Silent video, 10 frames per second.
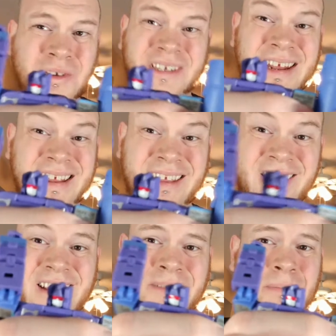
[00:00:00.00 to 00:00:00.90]
Once you get it in
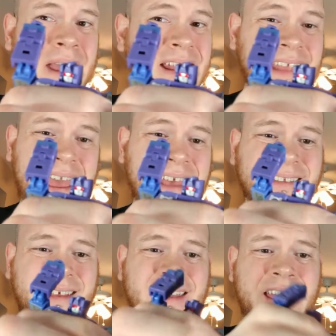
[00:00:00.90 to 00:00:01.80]
there, that's a pain in the
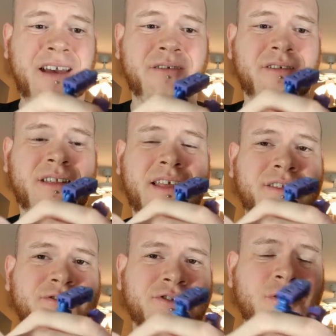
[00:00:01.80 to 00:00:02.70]
ass to get out. Like,
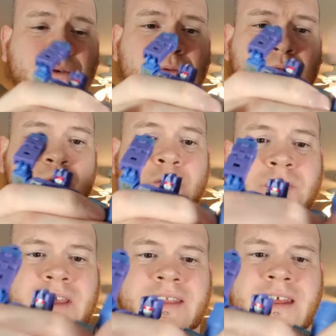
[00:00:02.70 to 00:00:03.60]
there's just no
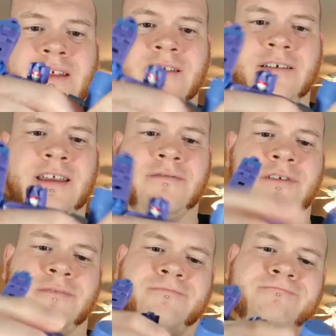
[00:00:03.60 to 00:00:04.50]
room to get that in there, and you can't
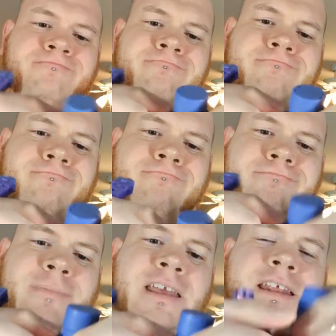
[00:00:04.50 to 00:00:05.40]
really
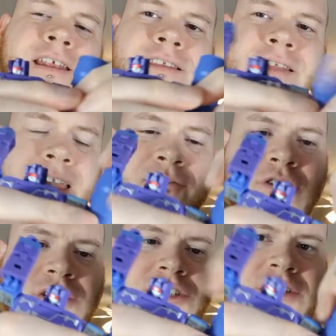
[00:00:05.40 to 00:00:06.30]
get any
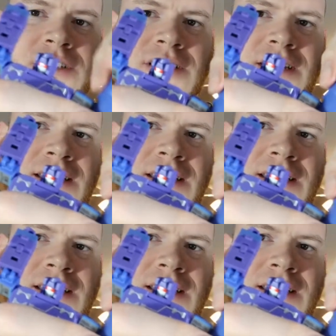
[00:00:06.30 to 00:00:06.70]
leverage to